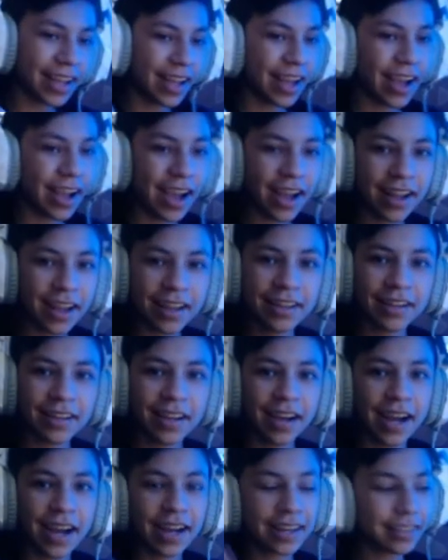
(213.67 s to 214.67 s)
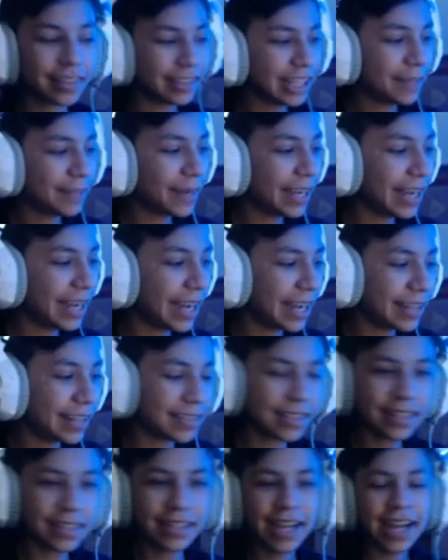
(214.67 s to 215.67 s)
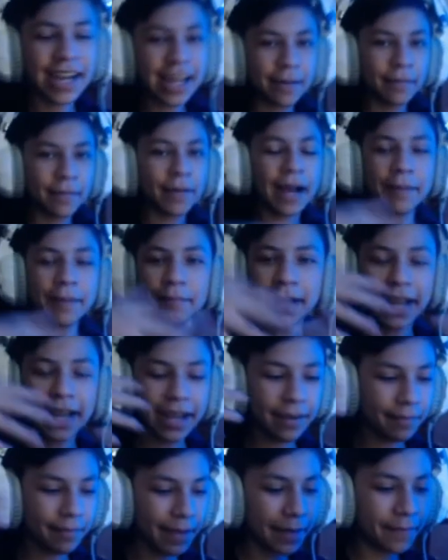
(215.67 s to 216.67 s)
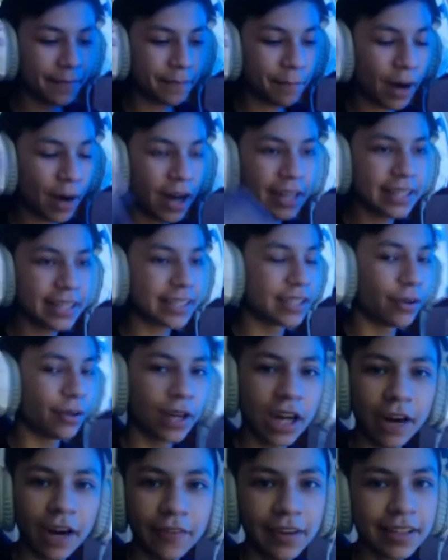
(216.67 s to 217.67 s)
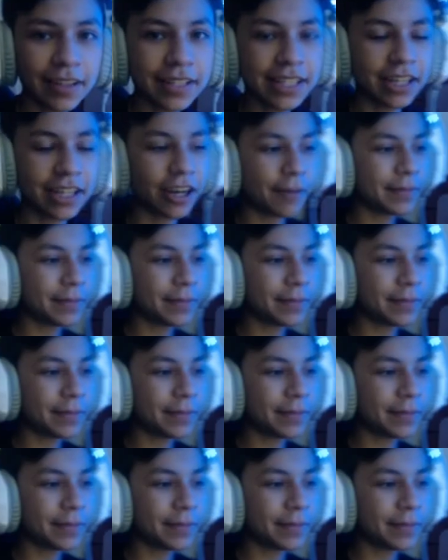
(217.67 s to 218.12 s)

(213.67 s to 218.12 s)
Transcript: and I clean my hands, and yet I, my my body is still covered in syrup.